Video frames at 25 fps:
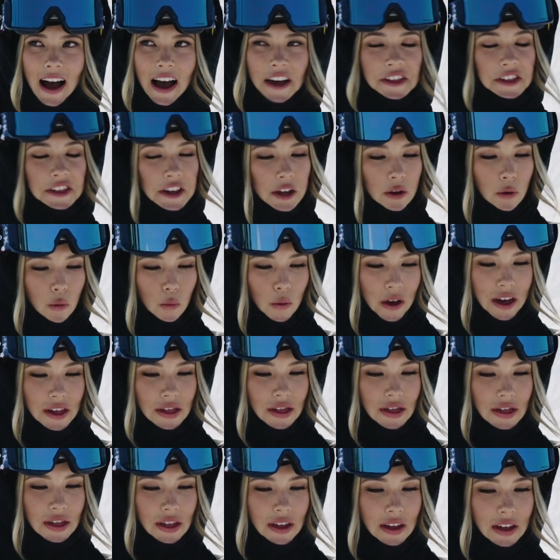I think
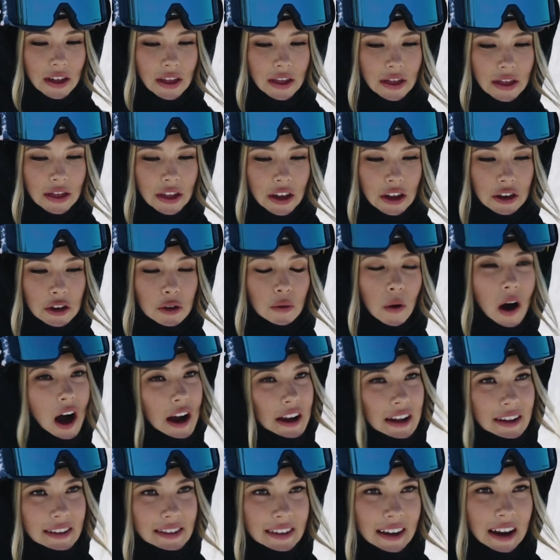with the new
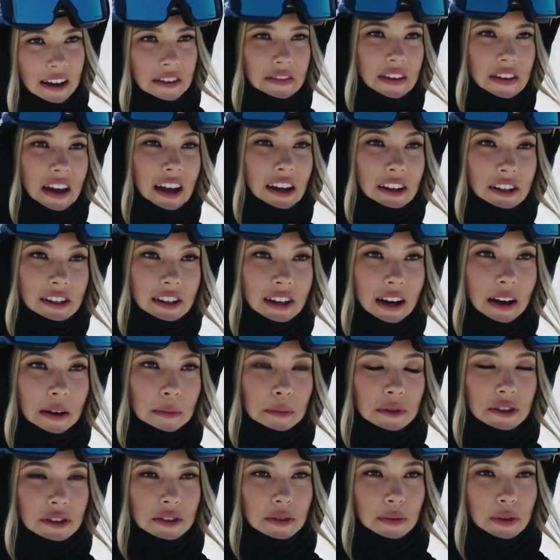audience that I've gained
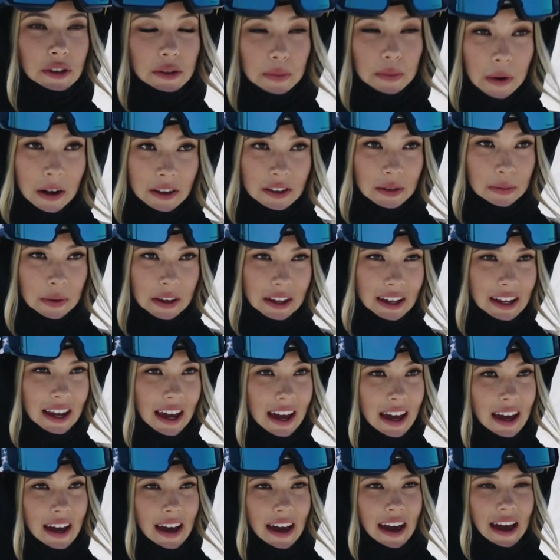comes
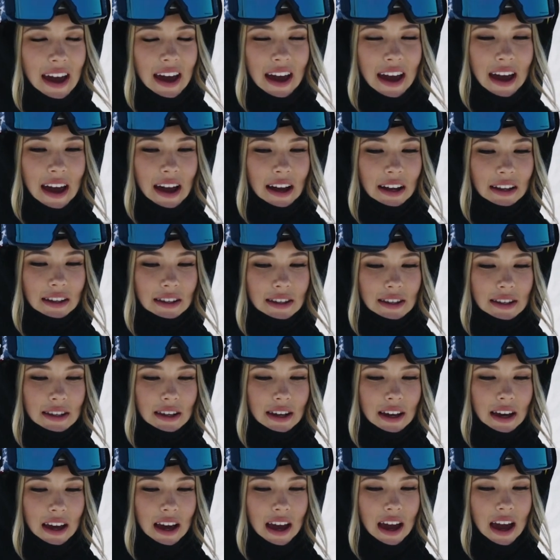responsibility and
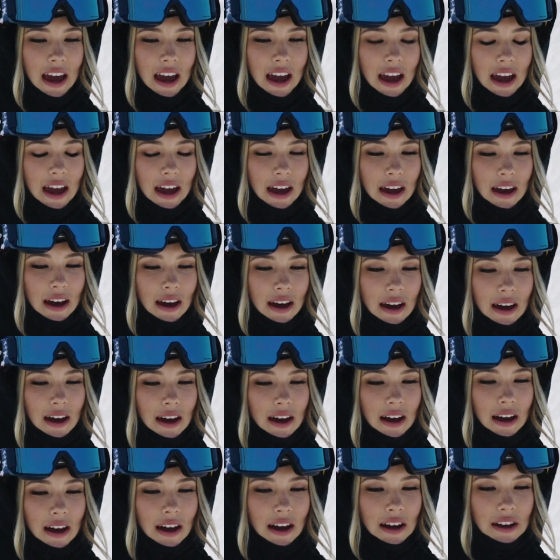a
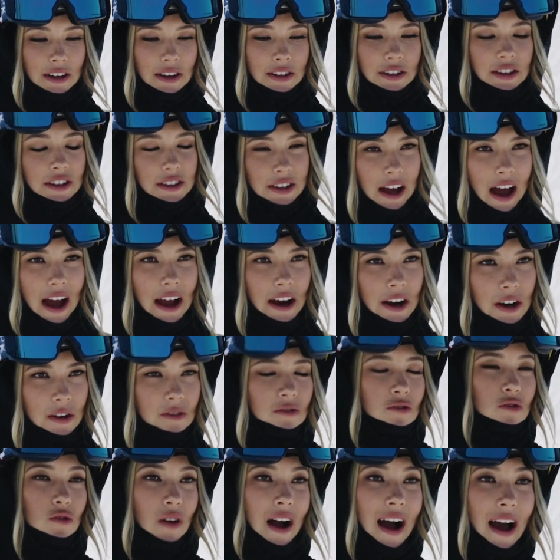desire
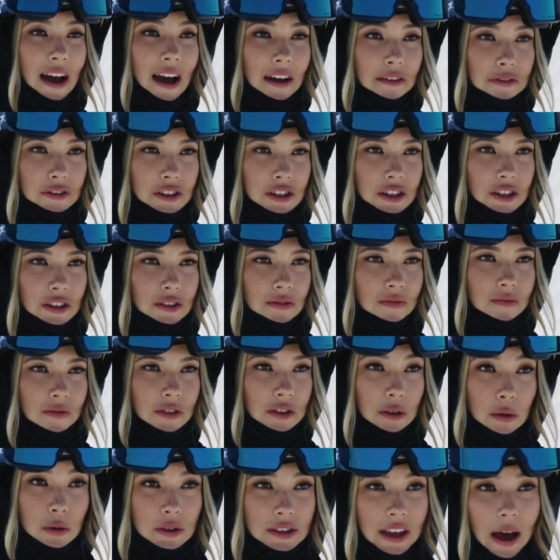and drive to
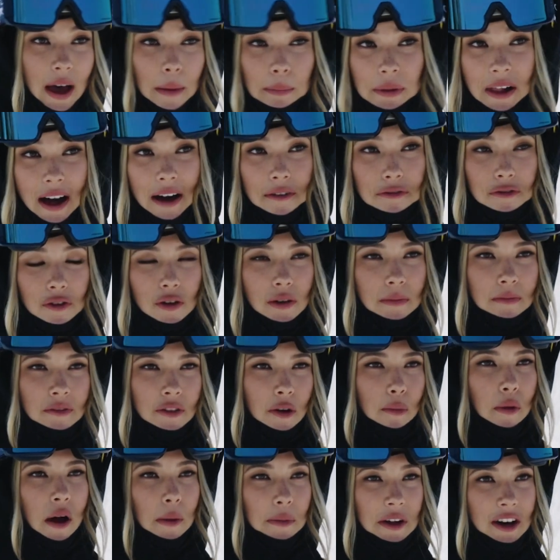use that platform
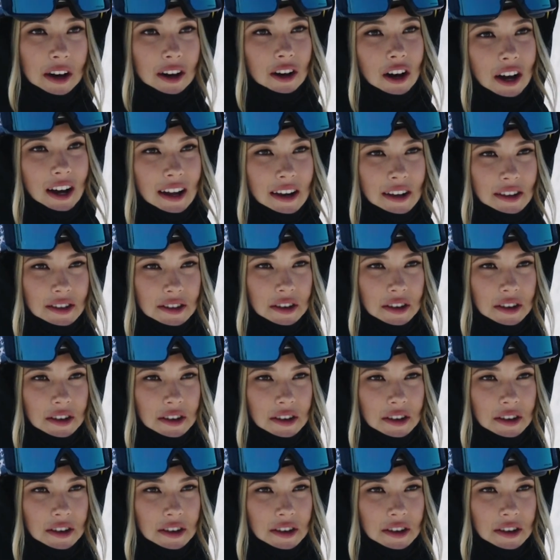for public good.